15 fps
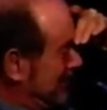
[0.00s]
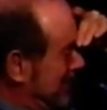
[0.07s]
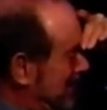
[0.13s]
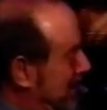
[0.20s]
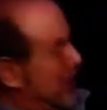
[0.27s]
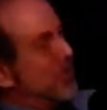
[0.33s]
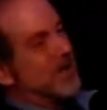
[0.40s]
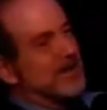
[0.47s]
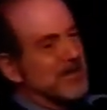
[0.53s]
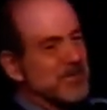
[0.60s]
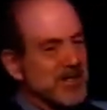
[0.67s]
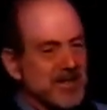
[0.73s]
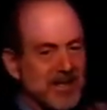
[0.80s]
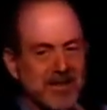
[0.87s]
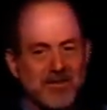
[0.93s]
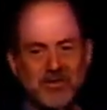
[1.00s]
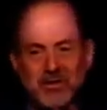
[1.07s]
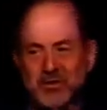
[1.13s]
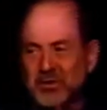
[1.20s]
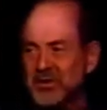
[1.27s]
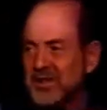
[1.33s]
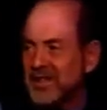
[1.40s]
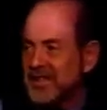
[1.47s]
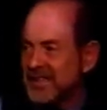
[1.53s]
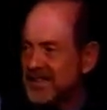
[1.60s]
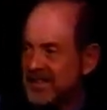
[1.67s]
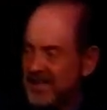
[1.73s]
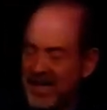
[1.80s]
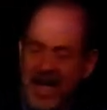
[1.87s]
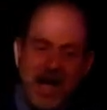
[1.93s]
Anyway, let me take you to
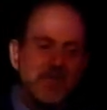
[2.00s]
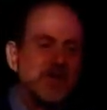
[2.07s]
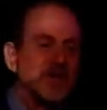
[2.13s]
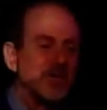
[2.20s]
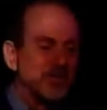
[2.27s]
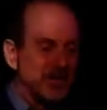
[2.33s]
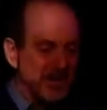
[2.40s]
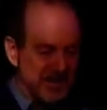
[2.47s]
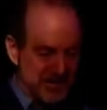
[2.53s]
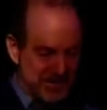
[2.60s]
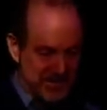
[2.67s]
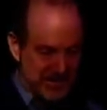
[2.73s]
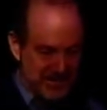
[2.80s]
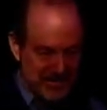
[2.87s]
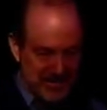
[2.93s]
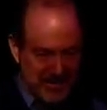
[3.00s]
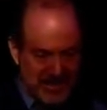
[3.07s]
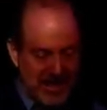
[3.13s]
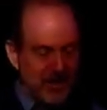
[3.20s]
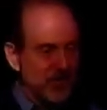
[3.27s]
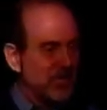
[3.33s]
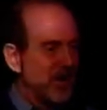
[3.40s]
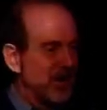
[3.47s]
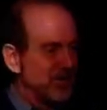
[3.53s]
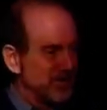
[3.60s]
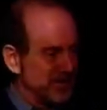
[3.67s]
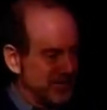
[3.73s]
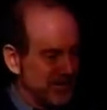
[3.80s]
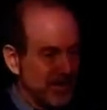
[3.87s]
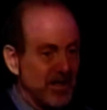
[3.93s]
a happier place. How about
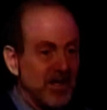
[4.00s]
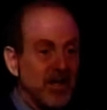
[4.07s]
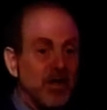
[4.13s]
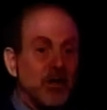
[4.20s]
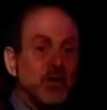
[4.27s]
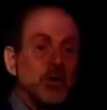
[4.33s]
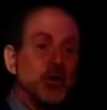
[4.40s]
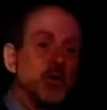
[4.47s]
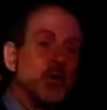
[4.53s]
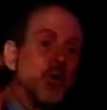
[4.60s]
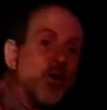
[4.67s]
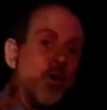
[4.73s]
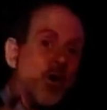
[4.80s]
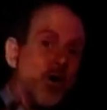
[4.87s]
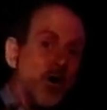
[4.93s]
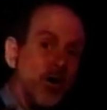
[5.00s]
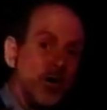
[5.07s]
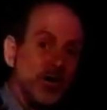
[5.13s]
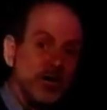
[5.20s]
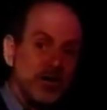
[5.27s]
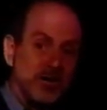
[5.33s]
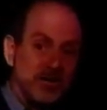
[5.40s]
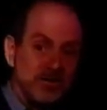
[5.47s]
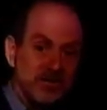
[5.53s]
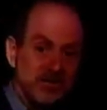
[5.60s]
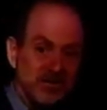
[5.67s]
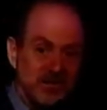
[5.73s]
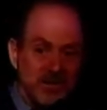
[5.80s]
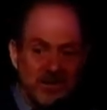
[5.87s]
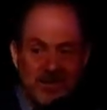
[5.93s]
New York?
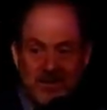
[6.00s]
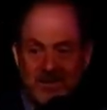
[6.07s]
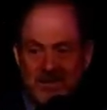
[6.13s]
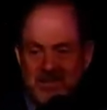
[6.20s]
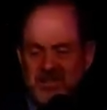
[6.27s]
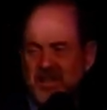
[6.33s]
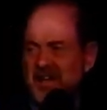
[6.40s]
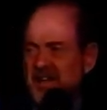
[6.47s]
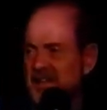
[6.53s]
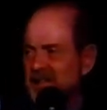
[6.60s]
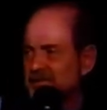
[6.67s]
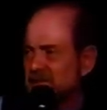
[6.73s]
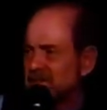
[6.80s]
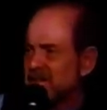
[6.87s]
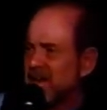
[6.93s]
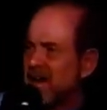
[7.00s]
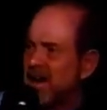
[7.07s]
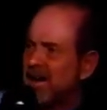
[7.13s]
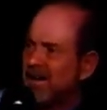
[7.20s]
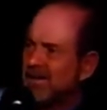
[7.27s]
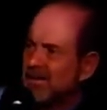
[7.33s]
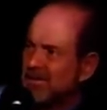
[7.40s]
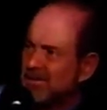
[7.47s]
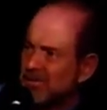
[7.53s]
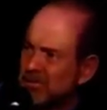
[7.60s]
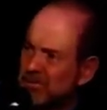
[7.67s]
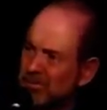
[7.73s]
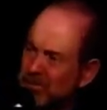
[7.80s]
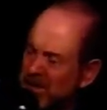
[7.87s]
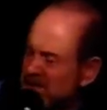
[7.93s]
It's a hell of a
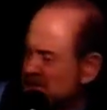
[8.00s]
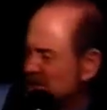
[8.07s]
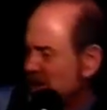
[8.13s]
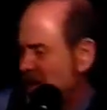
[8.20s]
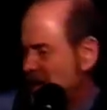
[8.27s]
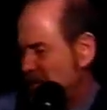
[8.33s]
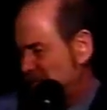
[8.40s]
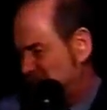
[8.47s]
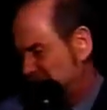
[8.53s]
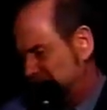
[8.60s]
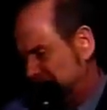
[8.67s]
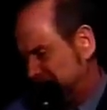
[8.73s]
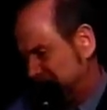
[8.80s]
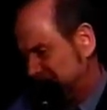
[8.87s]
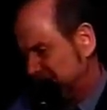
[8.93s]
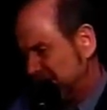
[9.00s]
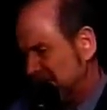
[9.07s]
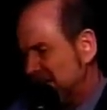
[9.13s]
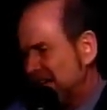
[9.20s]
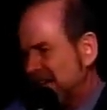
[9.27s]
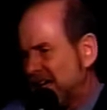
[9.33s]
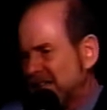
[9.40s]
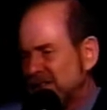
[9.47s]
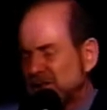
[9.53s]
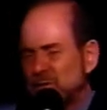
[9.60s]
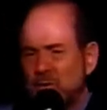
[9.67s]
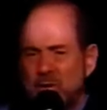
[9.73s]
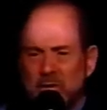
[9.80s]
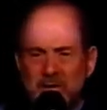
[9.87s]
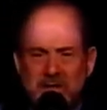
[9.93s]
town. Picture and it
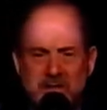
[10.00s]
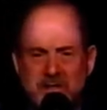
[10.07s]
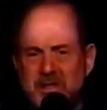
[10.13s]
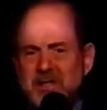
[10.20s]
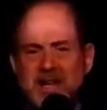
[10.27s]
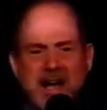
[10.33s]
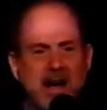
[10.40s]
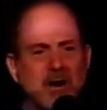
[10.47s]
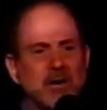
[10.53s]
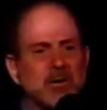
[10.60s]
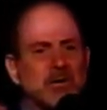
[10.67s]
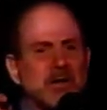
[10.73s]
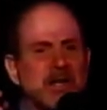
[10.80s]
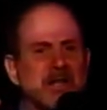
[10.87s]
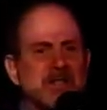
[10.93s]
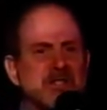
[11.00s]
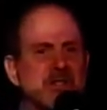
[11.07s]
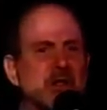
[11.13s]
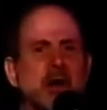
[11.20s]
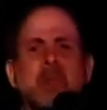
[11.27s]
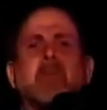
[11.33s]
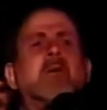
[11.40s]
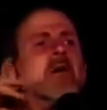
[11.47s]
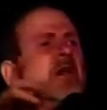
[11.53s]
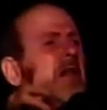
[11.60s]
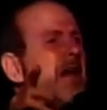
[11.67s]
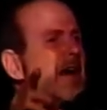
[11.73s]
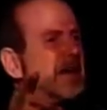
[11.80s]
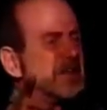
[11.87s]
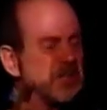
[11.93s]
won't let you down. It's the
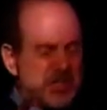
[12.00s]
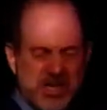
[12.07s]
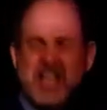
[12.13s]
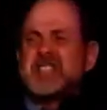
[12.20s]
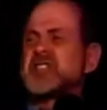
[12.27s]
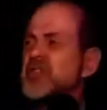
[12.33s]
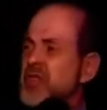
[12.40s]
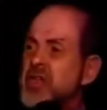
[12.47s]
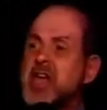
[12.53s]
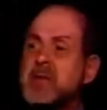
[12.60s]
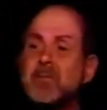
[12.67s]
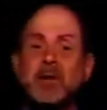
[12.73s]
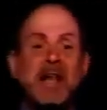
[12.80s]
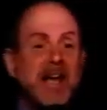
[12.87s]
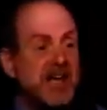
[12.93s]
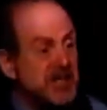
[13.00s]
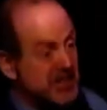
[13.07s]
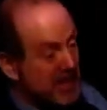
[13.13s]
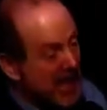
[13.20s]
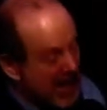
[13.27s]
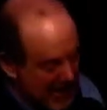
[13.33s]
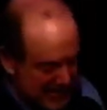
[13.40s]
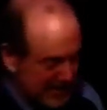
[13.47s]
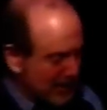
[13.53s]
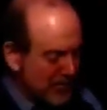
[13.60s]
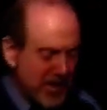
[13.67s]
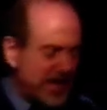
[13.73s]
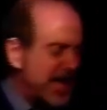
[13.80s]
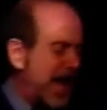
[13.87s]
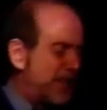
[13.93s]
place. It's the place. It's the
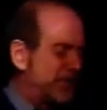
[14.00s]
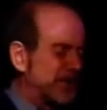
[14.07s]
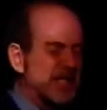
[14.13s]
Big Apple.